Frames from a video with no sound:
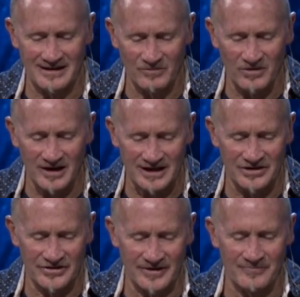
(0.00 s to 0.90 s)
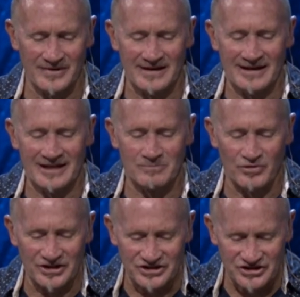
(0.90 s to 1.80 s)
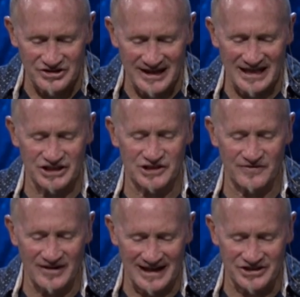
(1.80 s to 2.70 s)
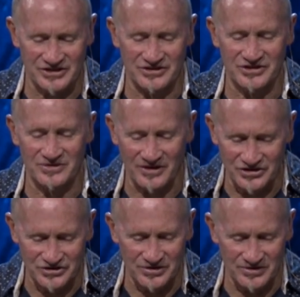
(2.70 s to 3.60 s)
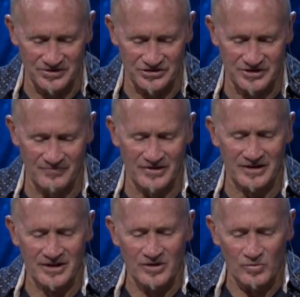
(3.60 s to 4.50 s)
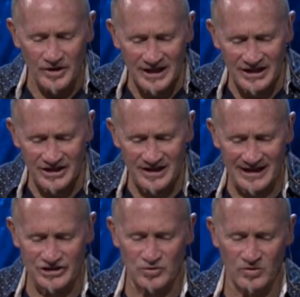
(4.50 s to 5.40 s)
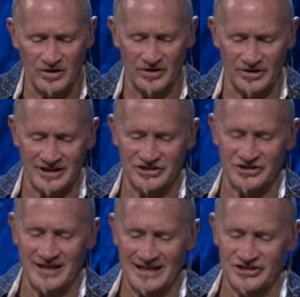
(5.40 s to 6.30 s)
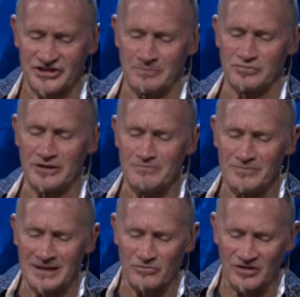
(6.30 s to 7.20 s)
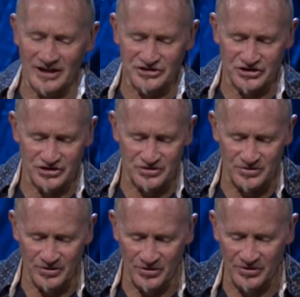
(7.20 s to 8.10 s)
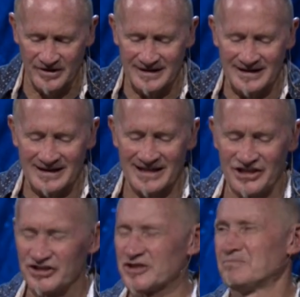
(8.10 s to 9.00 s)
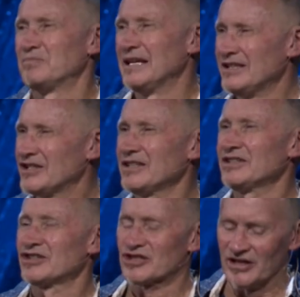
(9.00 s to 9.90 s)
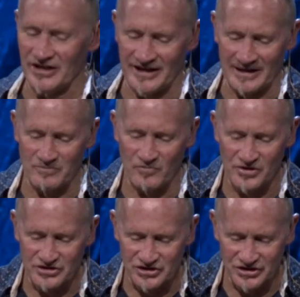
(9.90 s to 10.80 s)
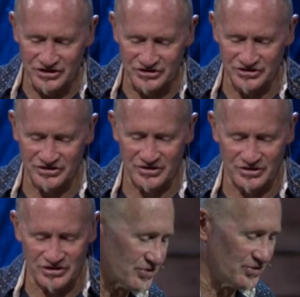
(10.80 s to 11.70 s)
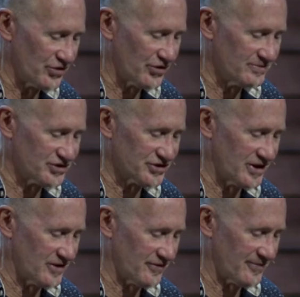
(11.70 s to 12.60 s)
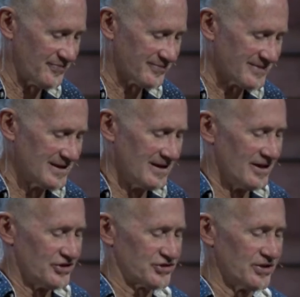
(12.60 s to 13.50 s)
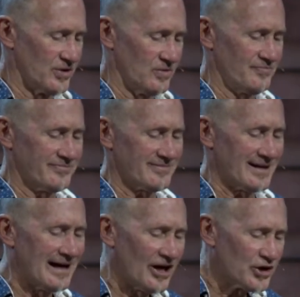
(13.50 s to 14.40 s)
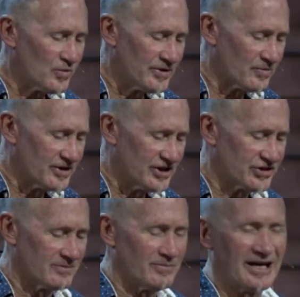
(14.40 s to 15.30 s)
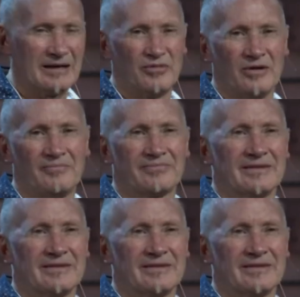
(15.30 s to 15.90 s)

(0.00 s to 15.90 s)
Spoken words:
walk in them, it brings satisfaction to our souls. Reading God's Word is not simply memorizing truth, it is spending time with Jesus, the truth himself. So, how do we read the Bible?